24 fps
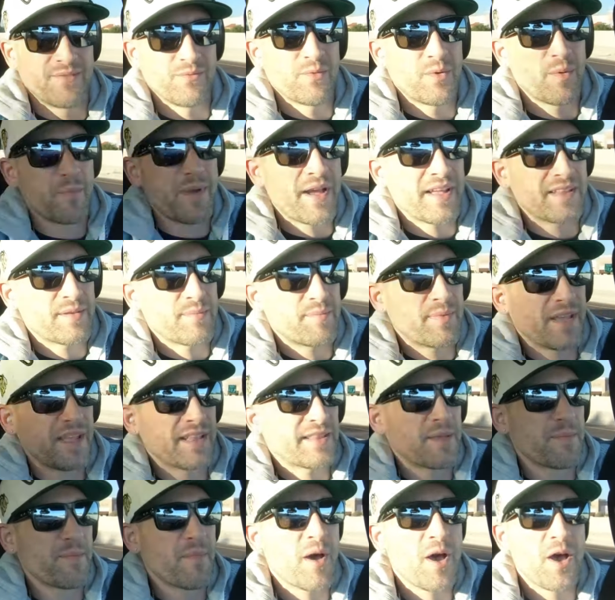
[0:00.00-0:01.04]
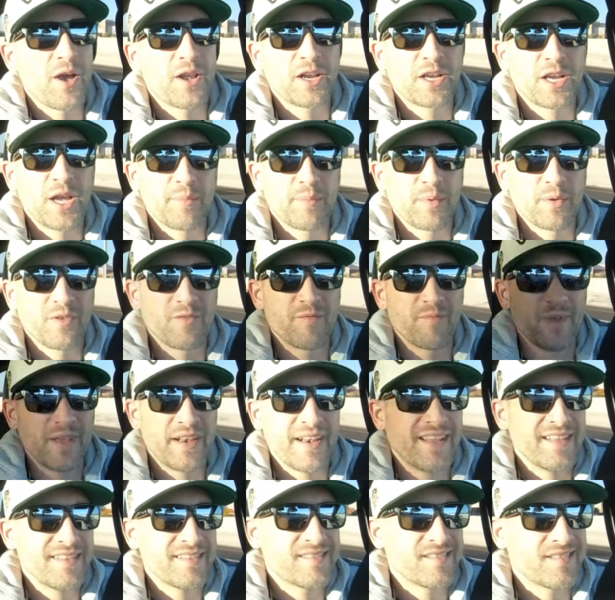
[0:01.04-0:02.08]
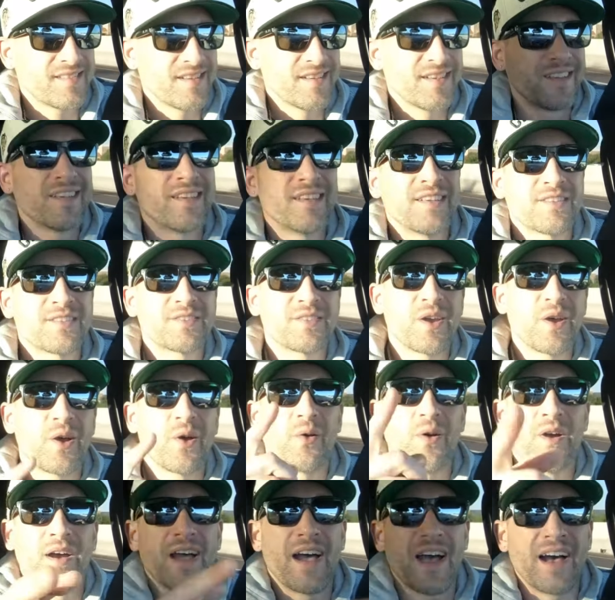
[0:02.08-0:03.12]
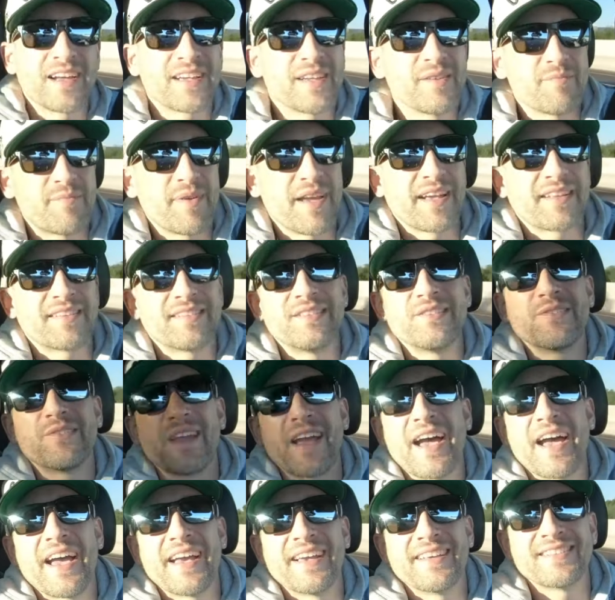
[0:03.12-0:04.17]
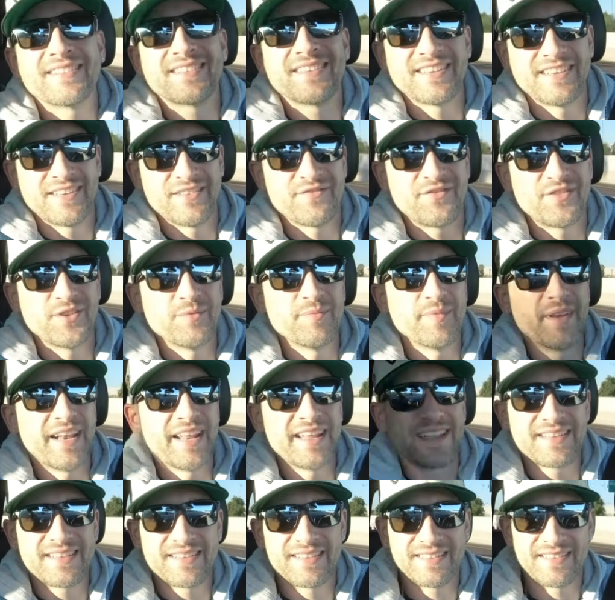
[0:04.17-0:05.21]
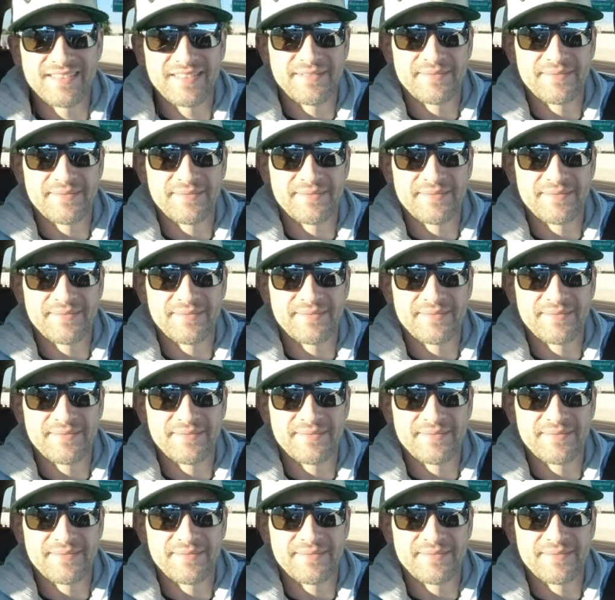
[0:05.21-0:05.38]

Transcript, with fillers: We're about to be at the mall in a couple of minutes, so I'll get back to you guys in a few minutes.